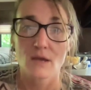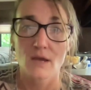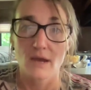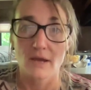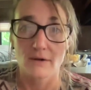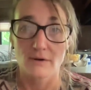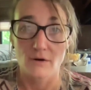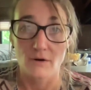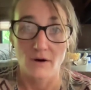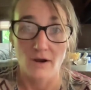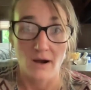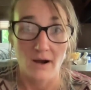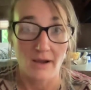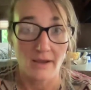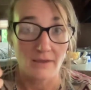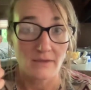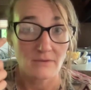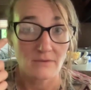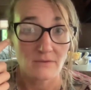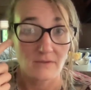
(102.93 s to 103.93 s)
and our
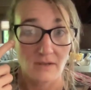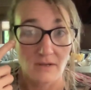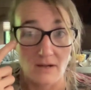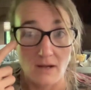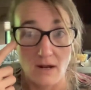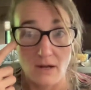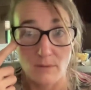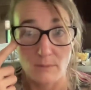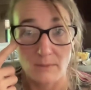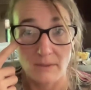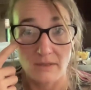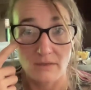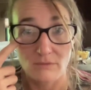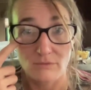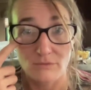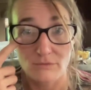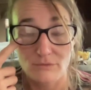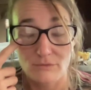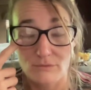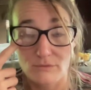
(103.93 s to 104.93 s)
eyes, the anatomy of
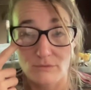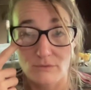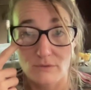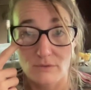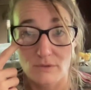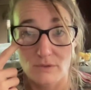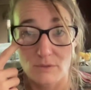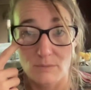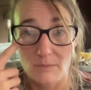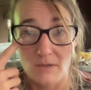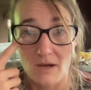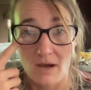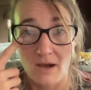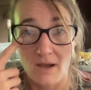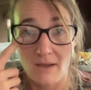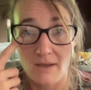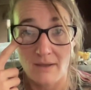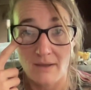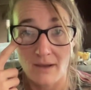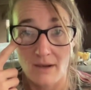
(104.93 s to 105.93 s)
human
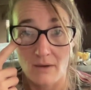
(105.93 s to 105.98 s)
eye,